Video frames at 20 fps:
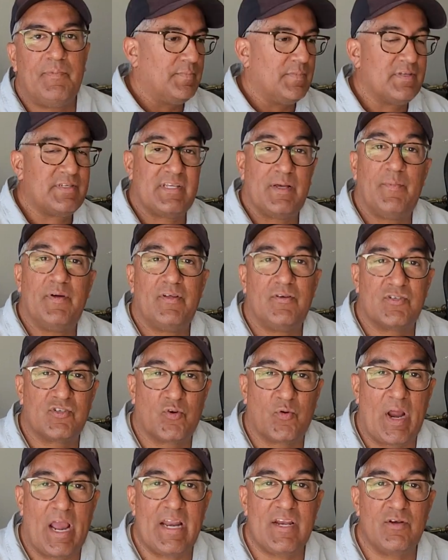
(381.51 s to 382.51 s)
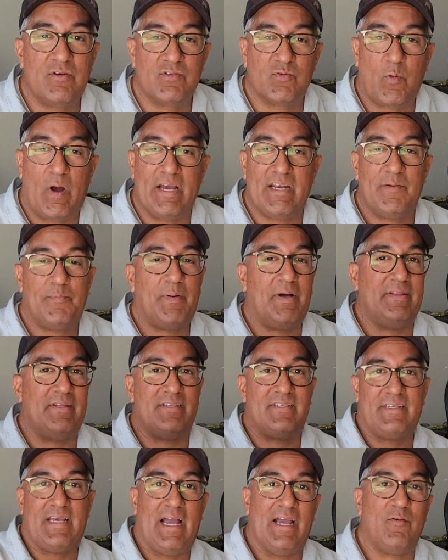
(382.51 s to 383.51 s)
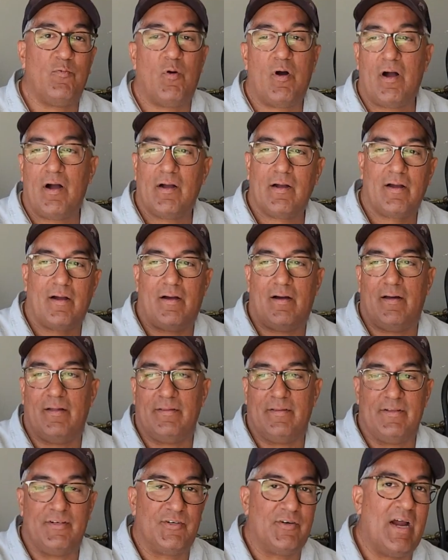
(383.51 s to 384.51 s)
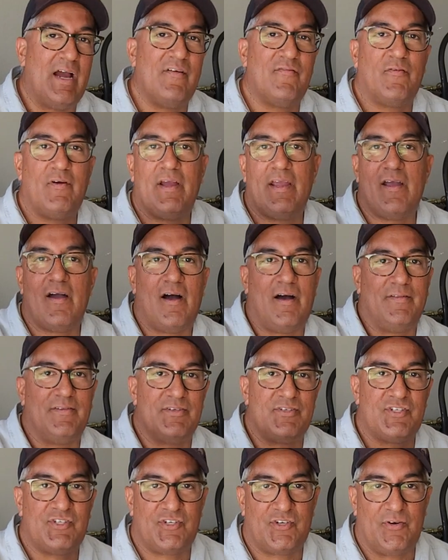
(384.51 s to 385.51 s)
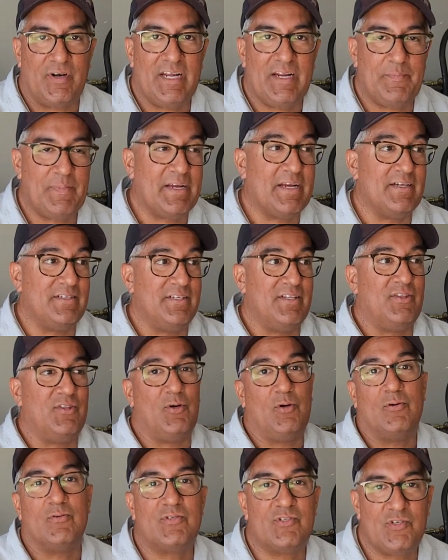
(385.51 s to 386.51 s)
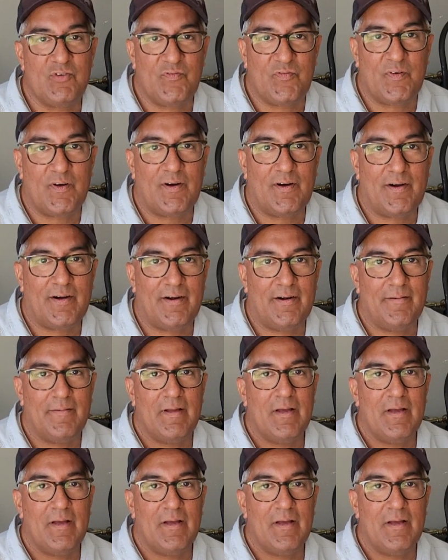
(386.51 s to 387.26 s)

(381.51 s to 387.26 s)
Some of those granules wind up on the sidewalk, on the driveway, on the street because it throws too far.